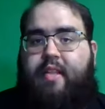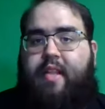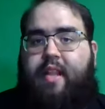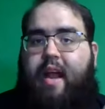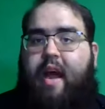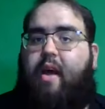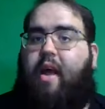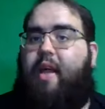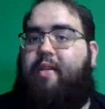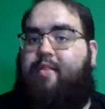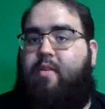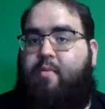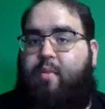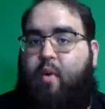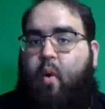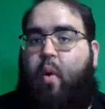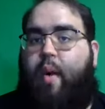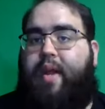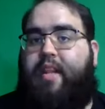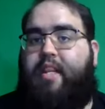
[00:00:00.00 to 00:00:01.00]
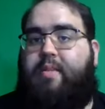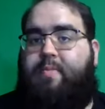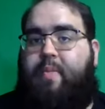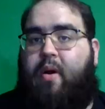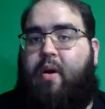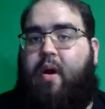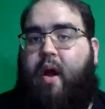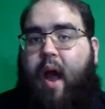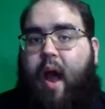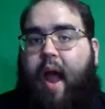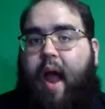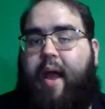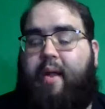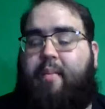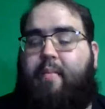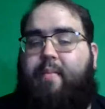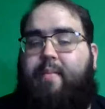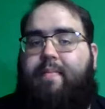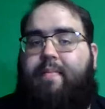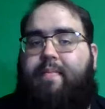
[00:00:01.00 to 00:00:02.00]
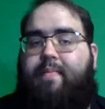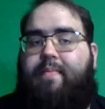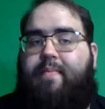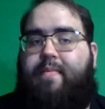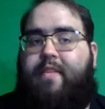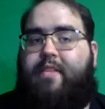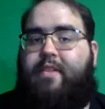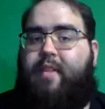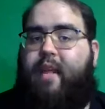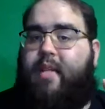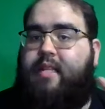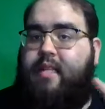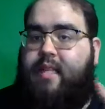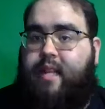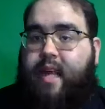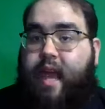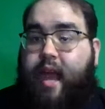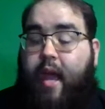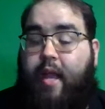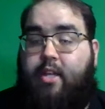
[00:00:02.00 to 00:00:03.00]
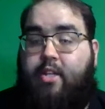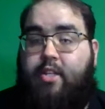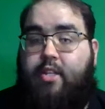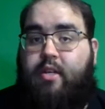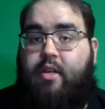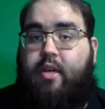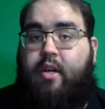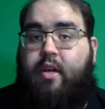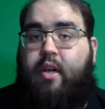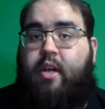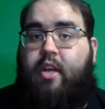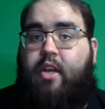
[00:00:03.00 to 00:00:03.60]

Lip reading: then I'll give you points per item. So that's the catch.